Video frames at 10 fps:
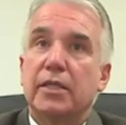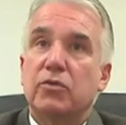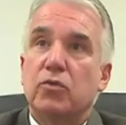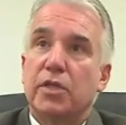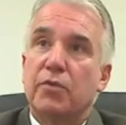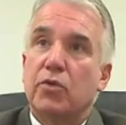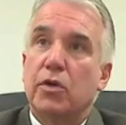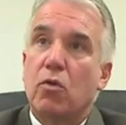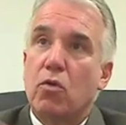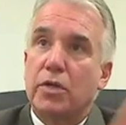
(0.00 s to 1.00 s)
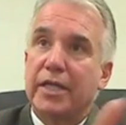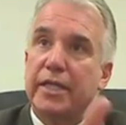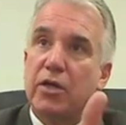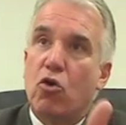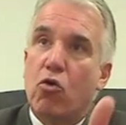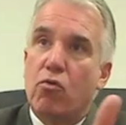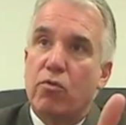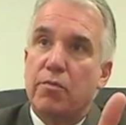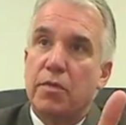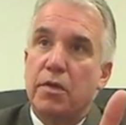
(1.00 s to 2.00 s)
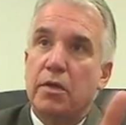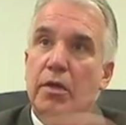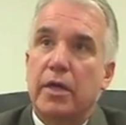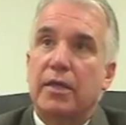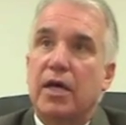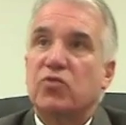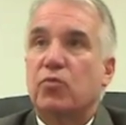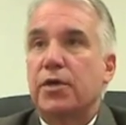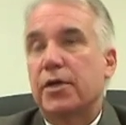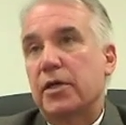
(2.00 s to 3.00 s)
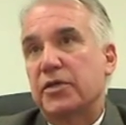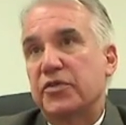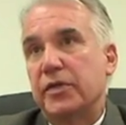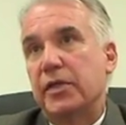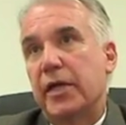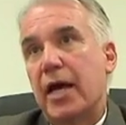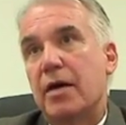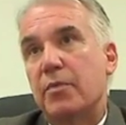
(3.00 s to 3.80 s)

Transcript: into a neighborhood court. They need a courtroom. And that's where you're going to see the gap.